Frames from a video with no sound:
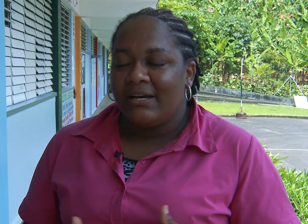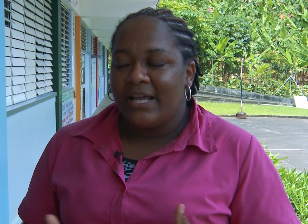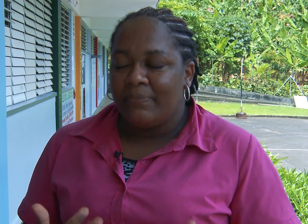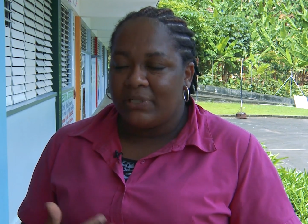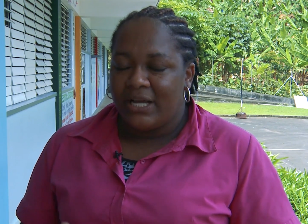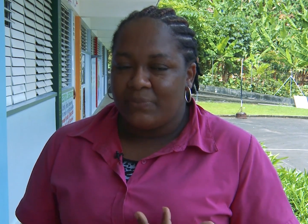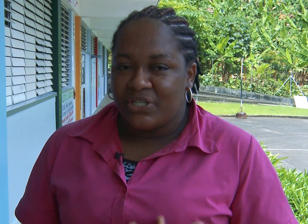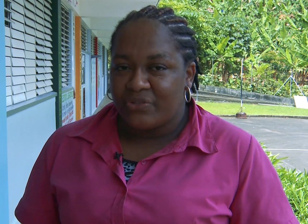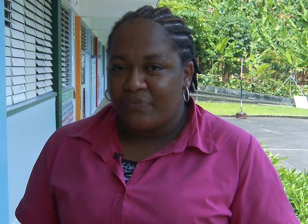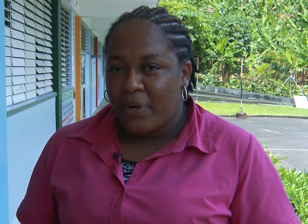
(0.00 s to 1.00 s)
helped
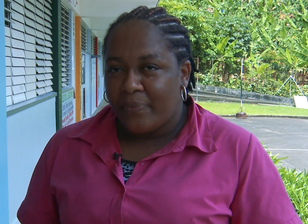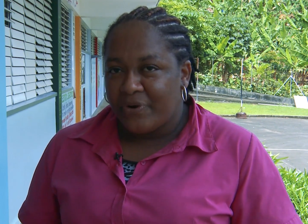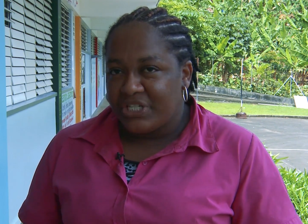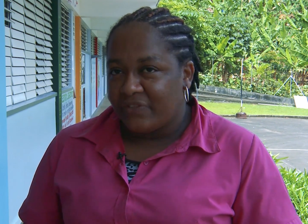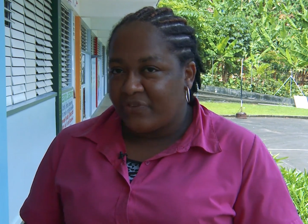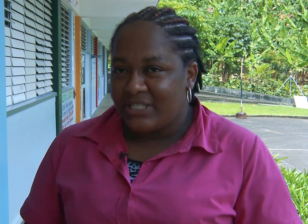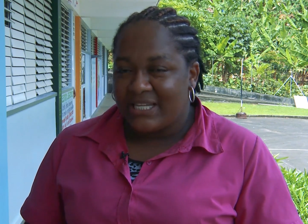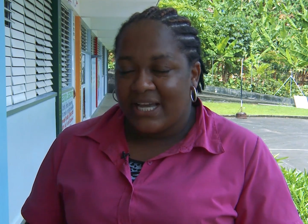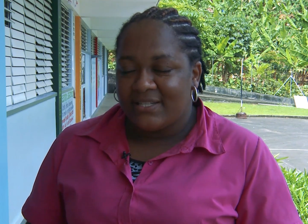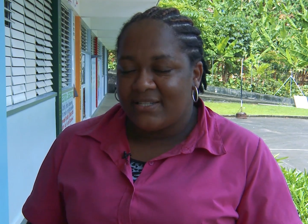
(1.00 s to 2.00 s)
us with preparation for
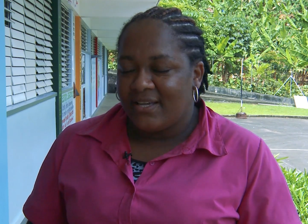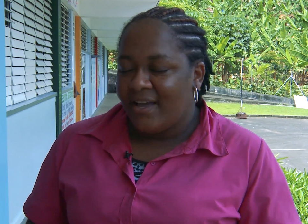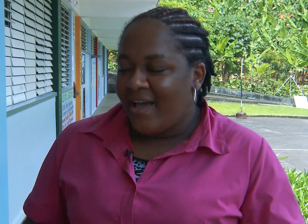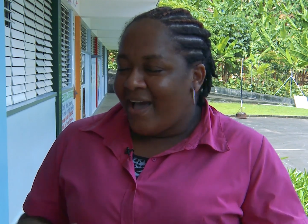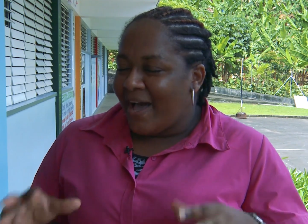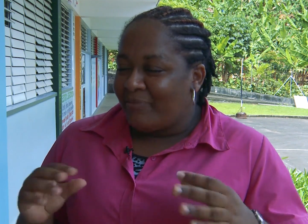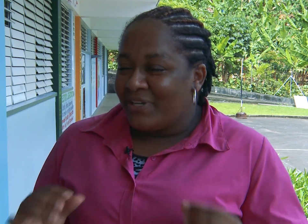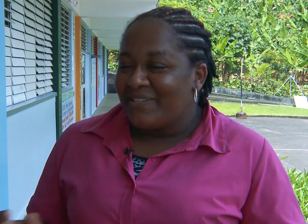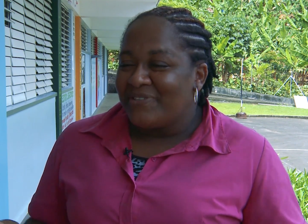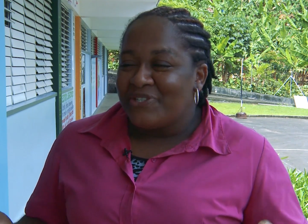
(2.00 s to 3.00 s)
CXC. I'm
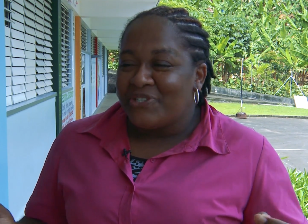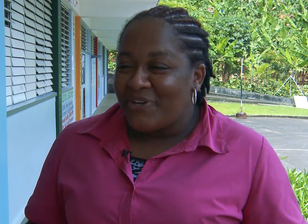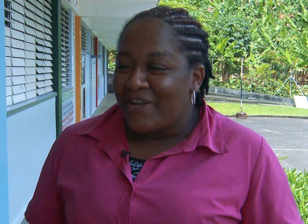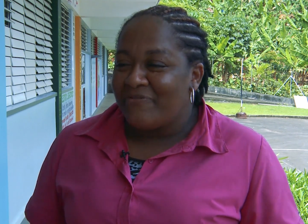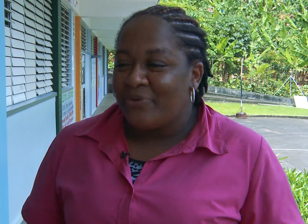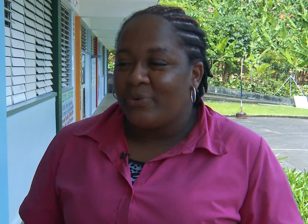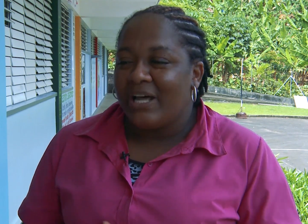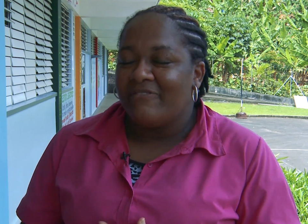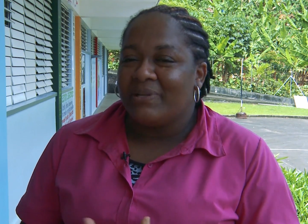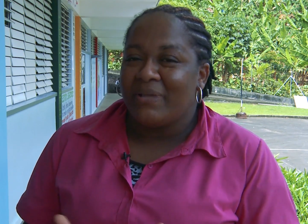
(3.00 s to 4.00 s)
not even sure if we would
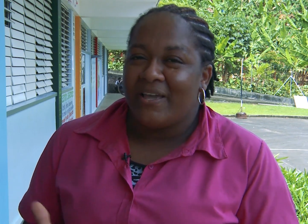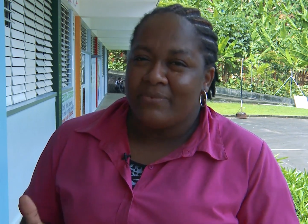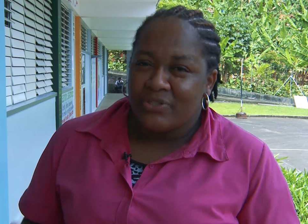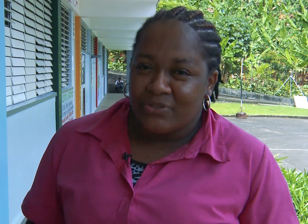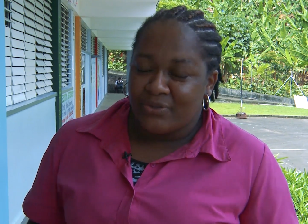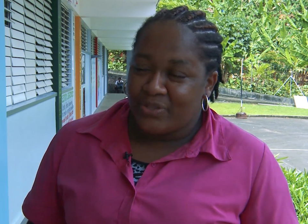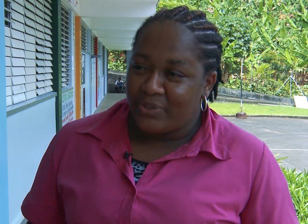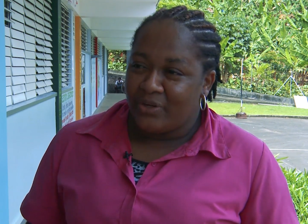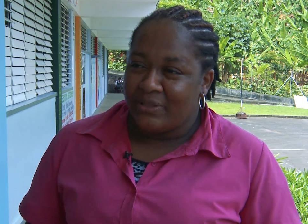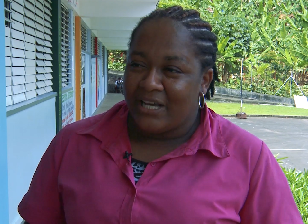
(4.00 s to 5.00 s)
have been able to do it
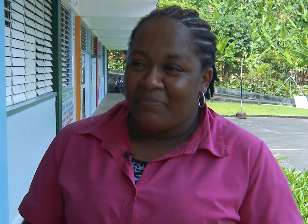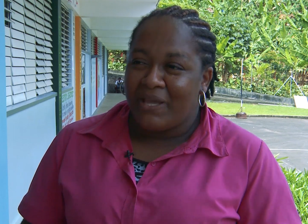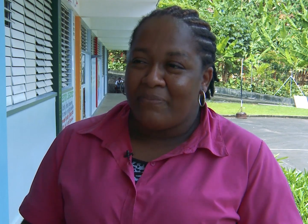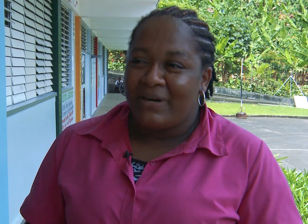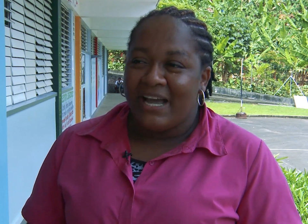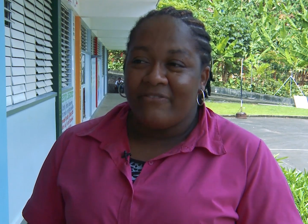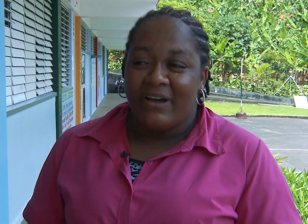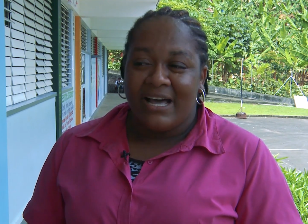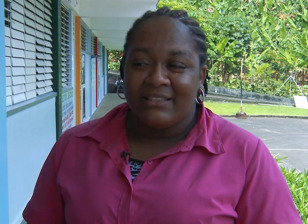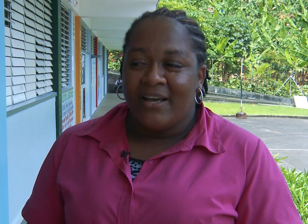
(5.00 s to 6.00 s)
without that paper,
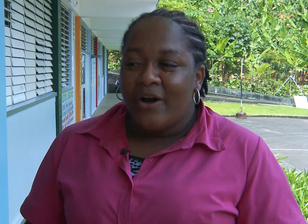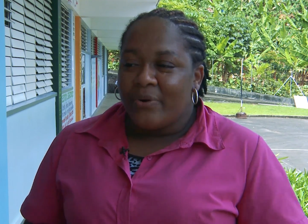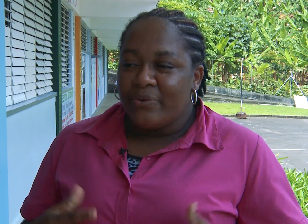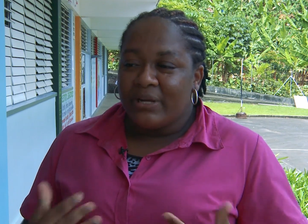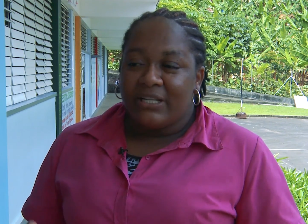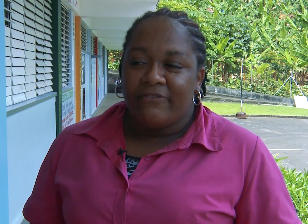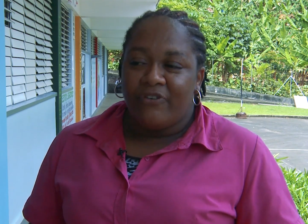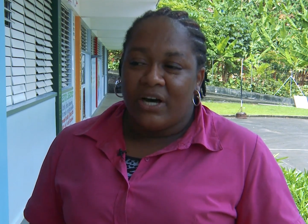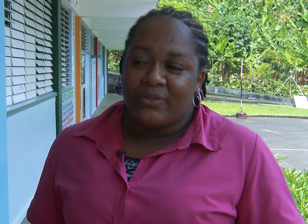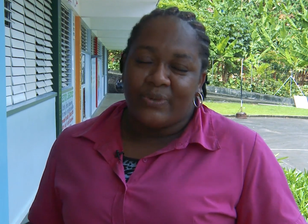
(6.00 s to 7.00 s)
and we really
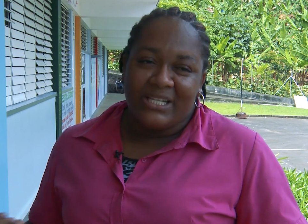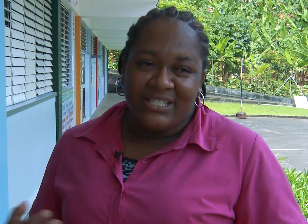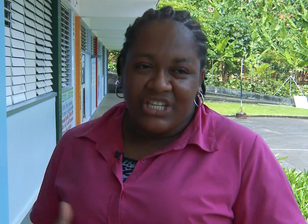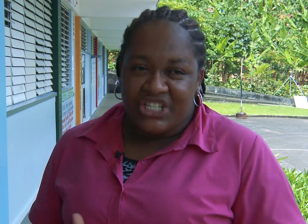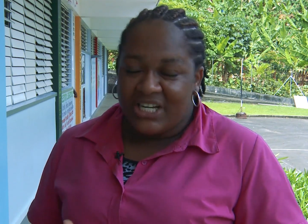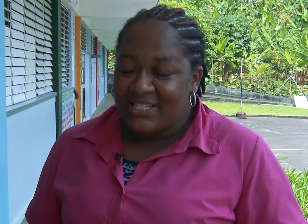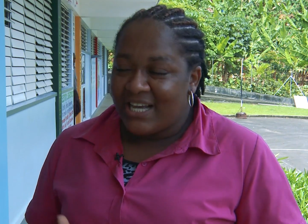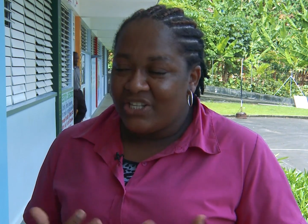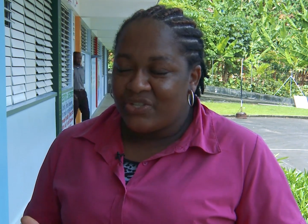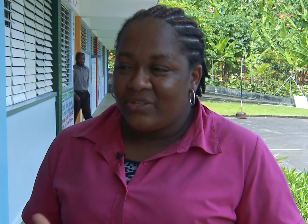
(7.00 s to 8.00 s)
fought with the teachers
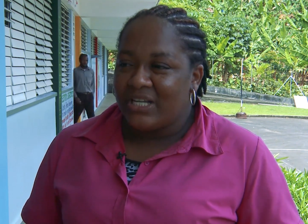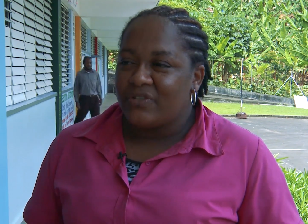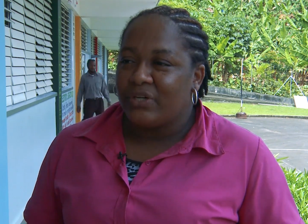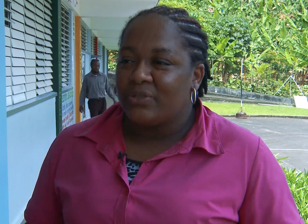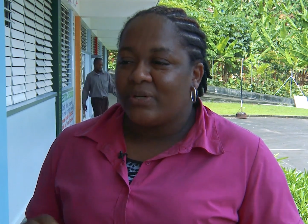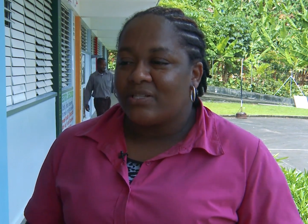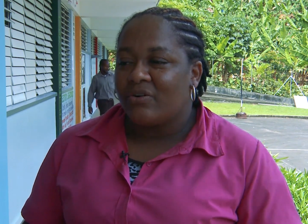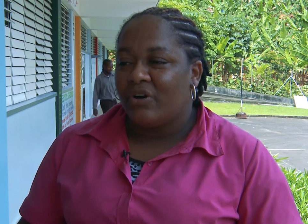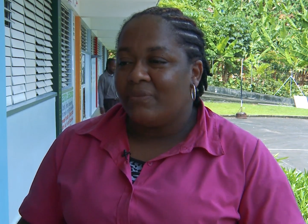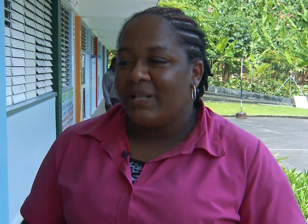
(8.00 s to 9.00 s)
and the students for it. Was a
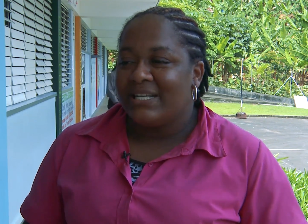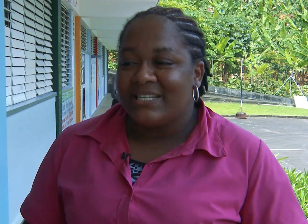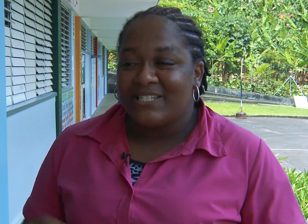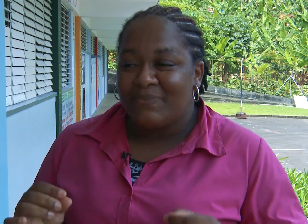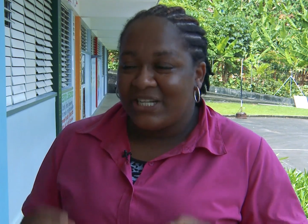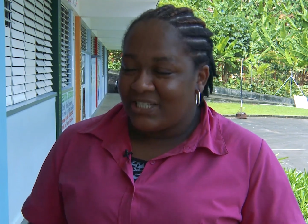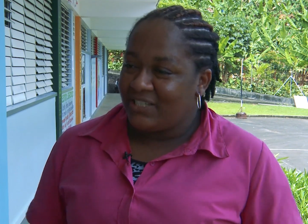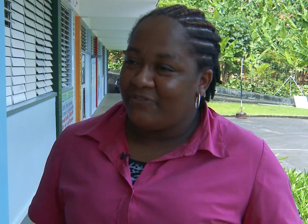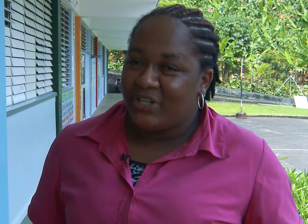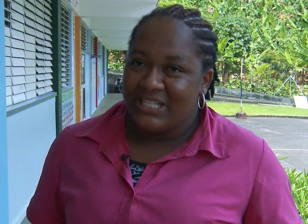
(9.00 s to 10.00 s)
God bless,
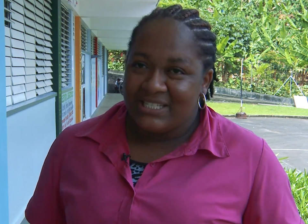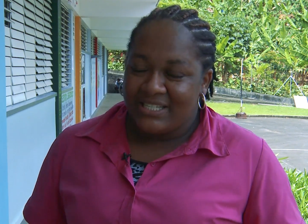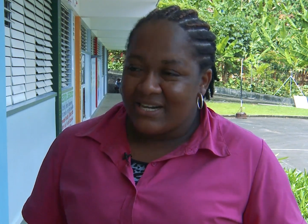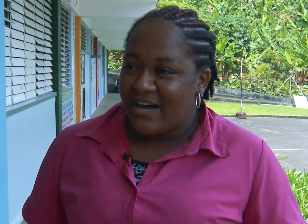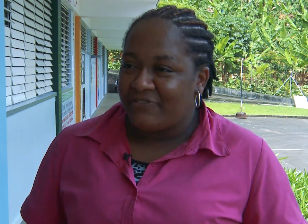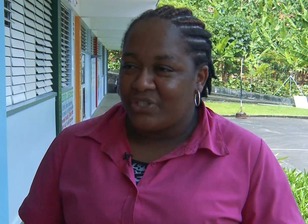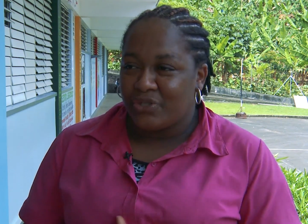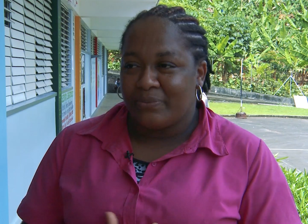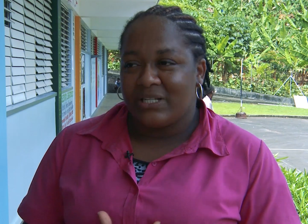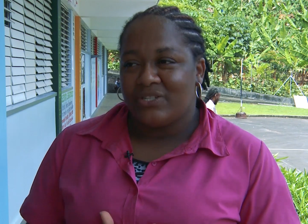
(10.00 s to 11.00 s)
especially for this year after
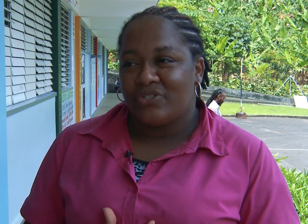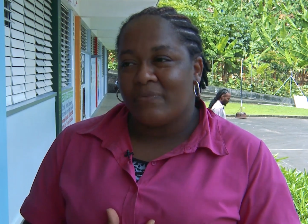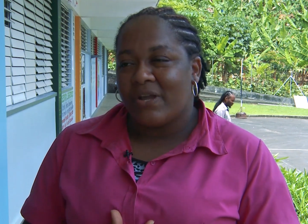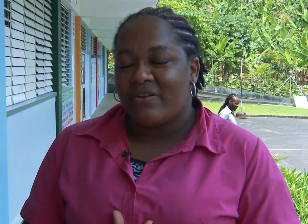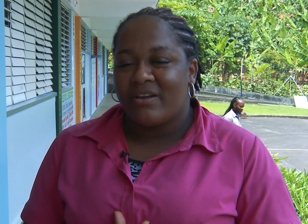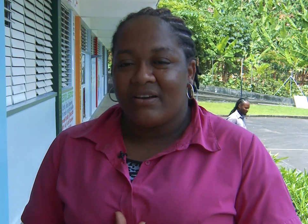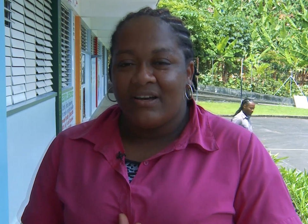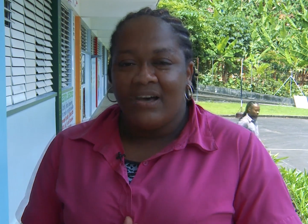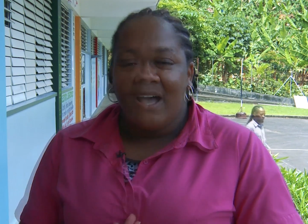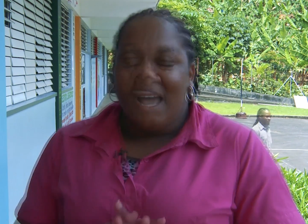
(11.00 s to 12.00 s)
Tropical Storm
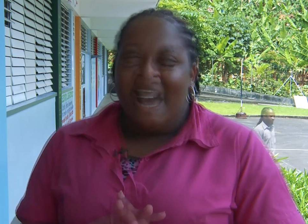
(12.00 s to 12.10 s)
Erica,